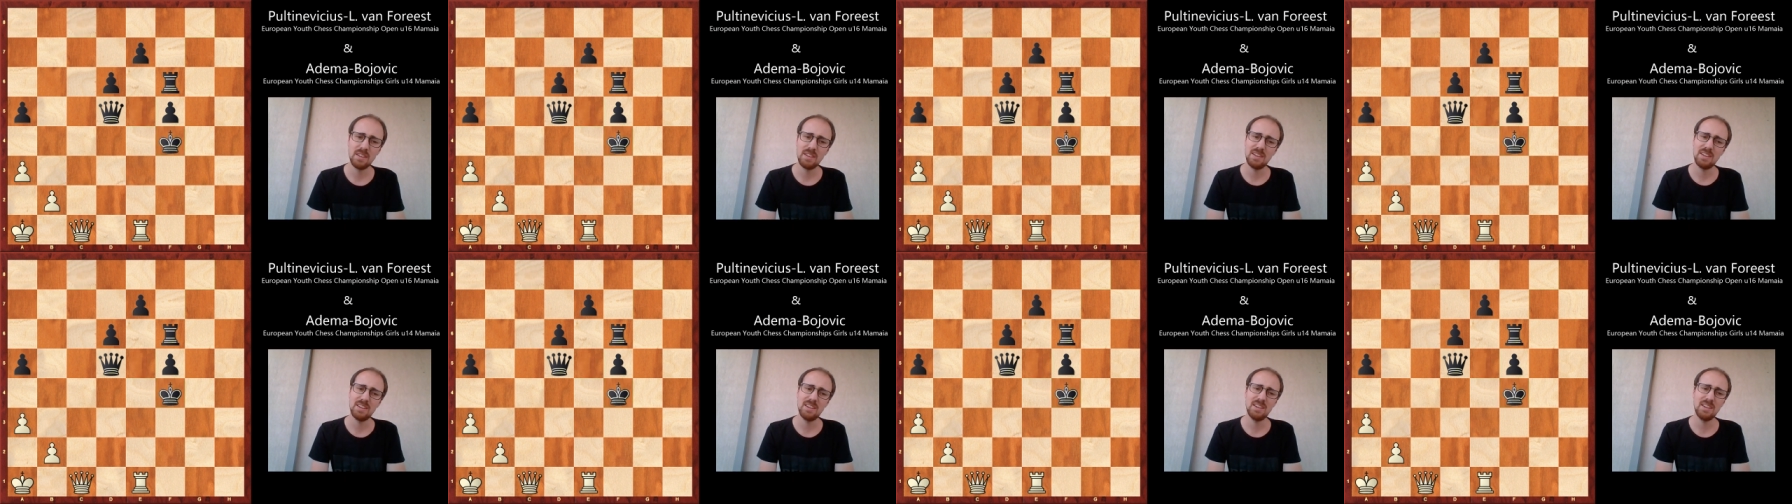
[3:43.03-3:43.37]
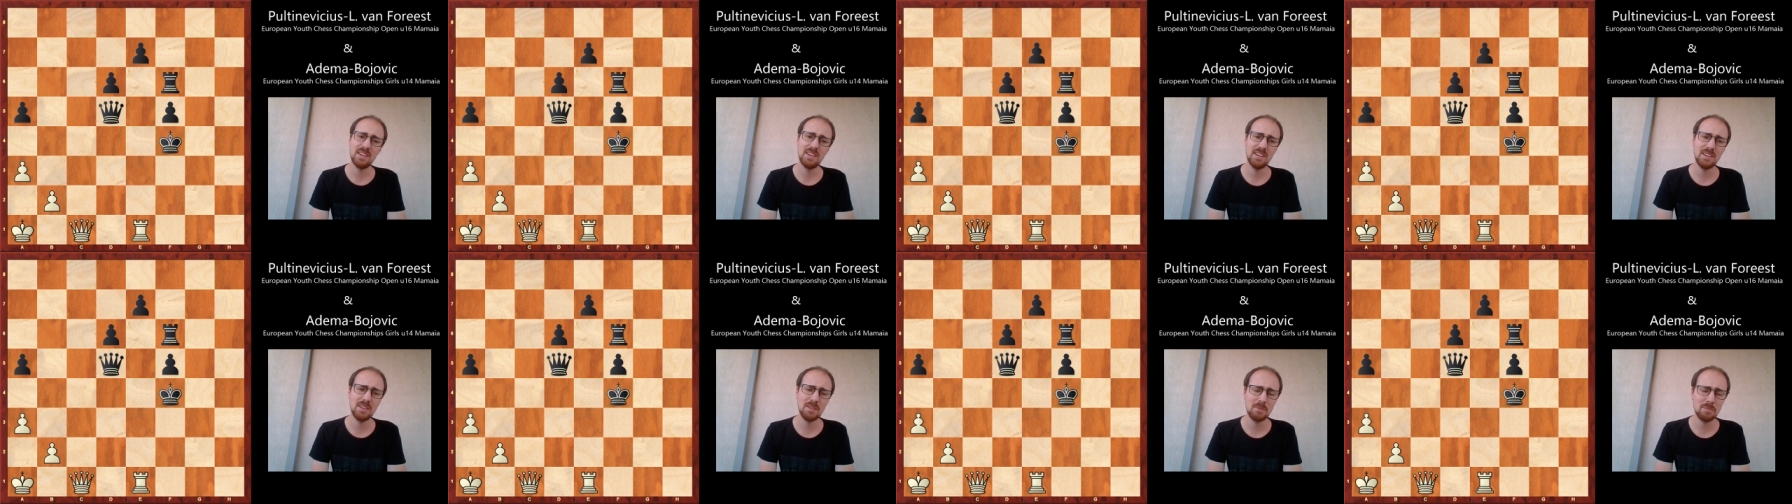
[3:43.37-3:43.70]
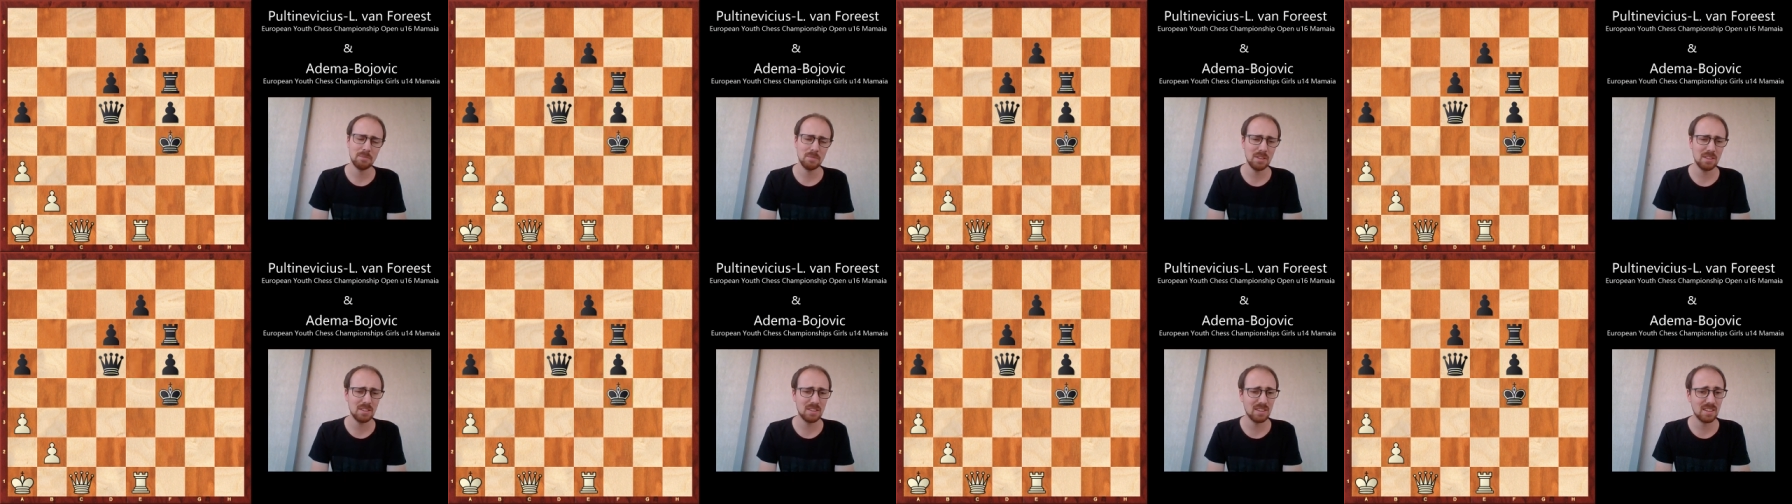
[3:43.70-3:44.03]

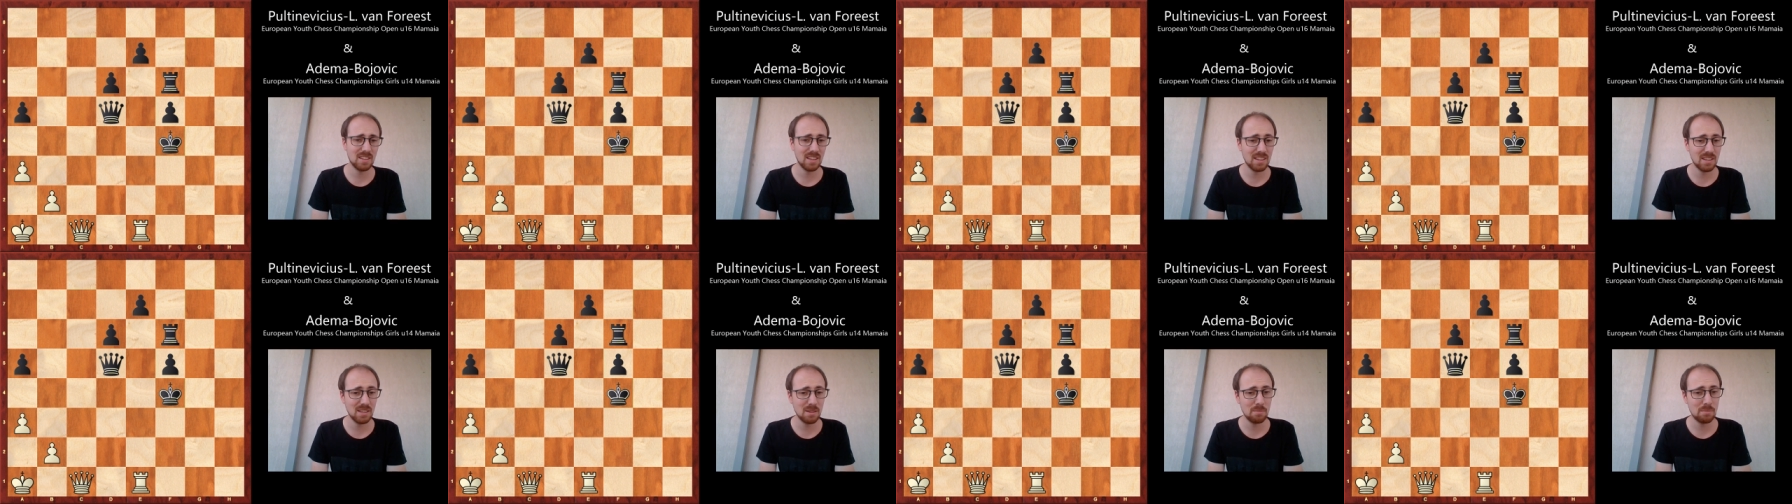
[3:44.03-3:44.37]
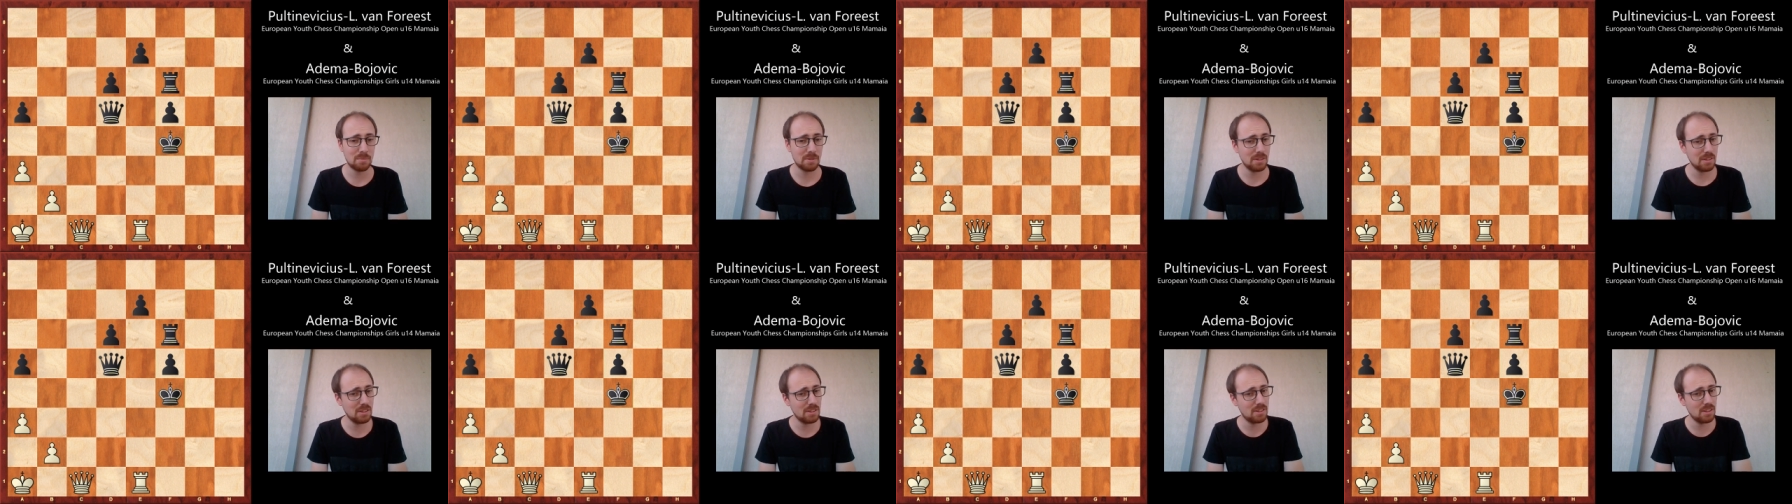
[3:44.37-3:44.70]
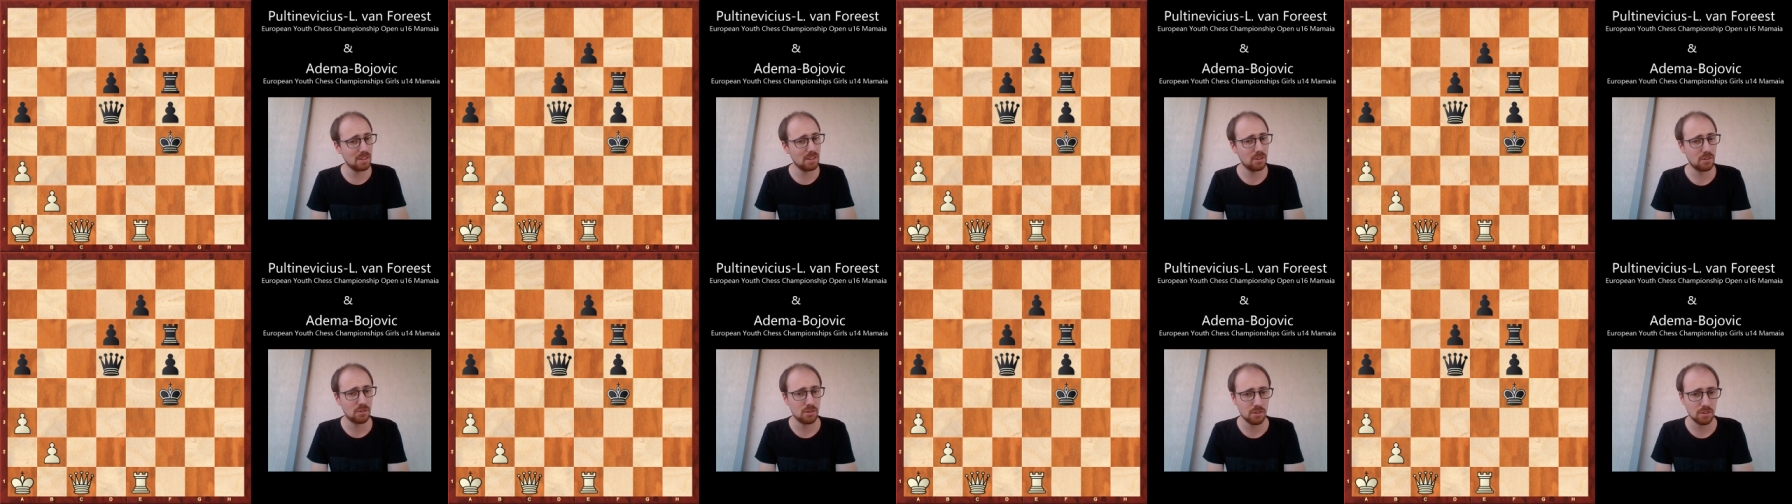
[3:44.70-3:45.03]
um, it's getting pretty
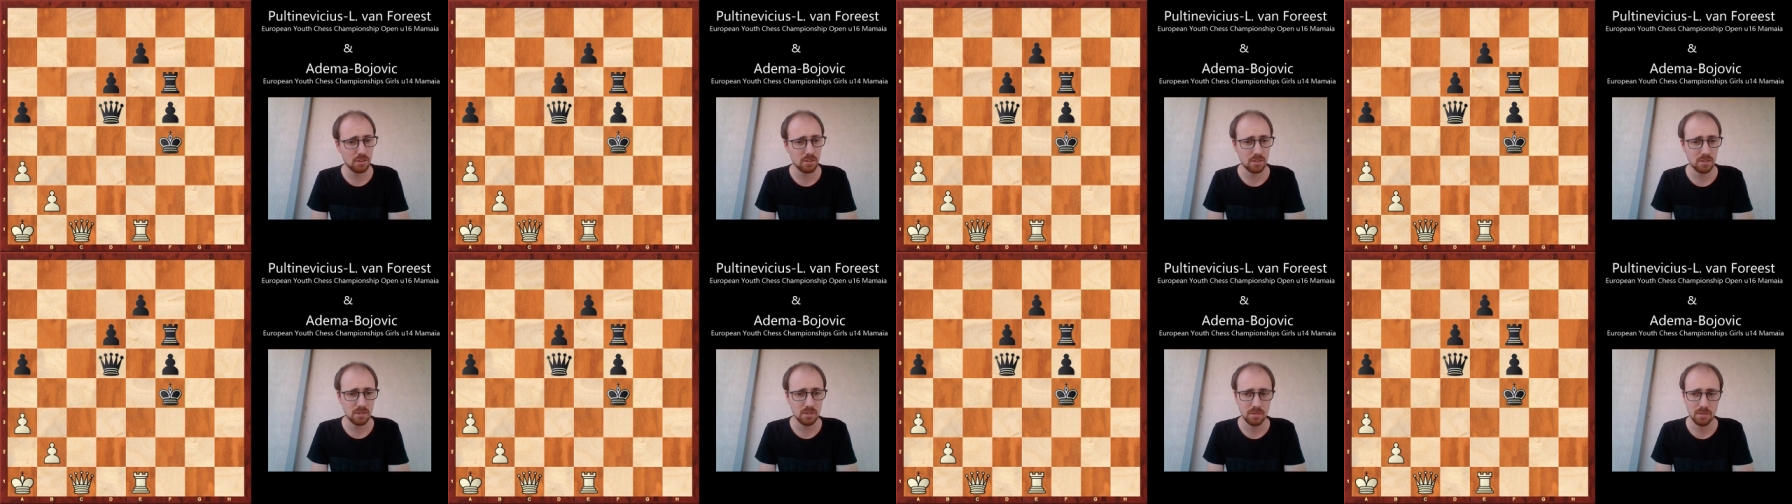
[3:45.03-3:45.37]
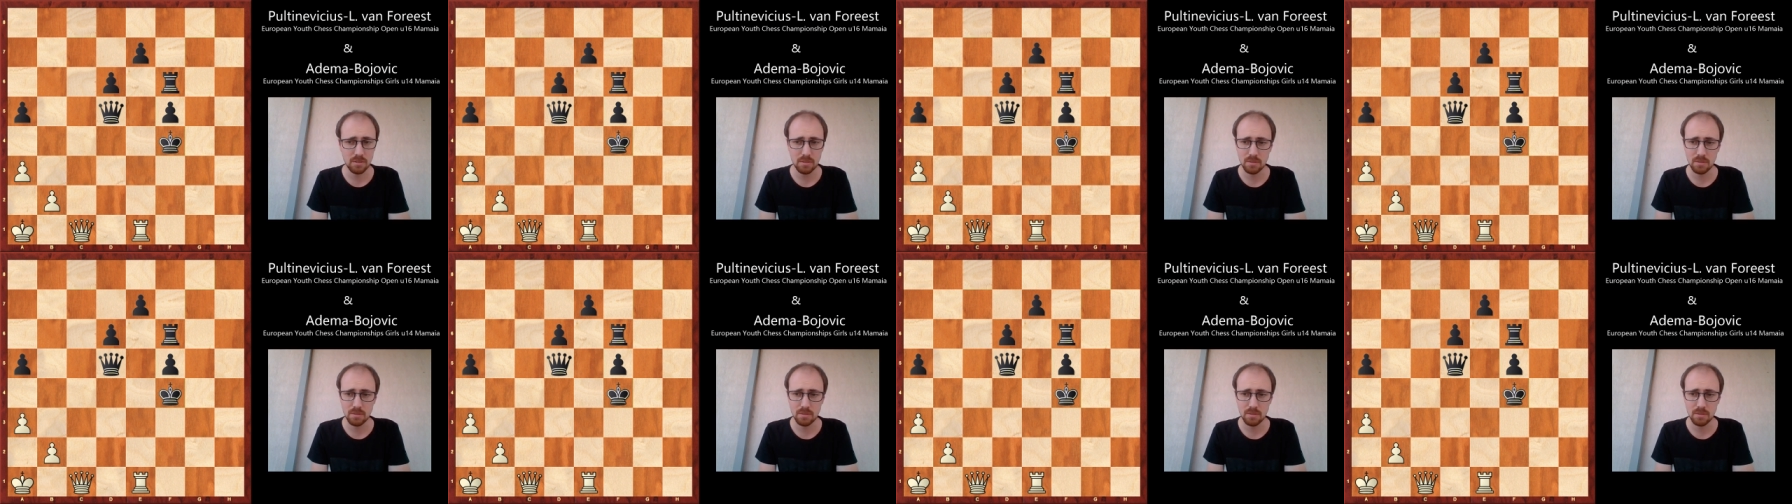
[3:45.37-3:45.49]
dangerous.